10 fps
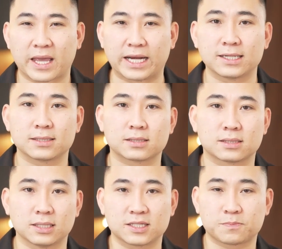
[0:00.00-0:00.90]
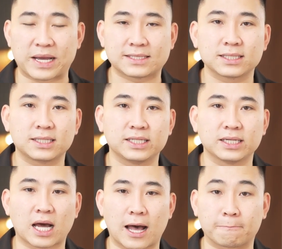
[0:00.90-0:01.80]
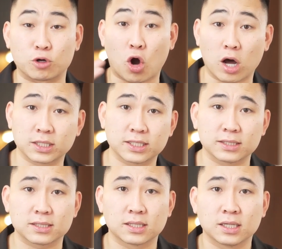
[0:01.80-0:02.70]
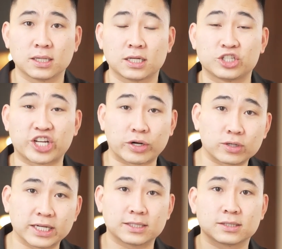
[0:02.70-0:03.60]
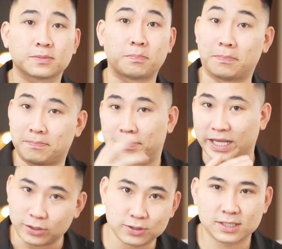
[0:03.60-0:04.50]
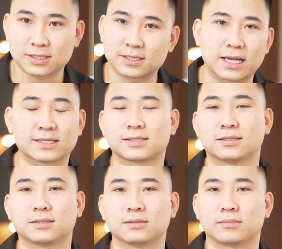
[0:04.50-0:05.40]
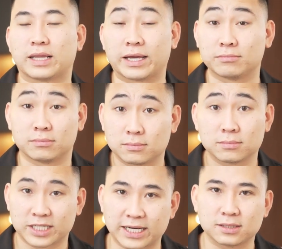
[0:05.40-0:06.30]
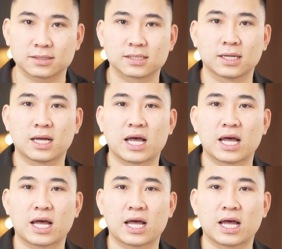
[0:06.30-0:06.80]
And it's basically content generated by users, as the name tells.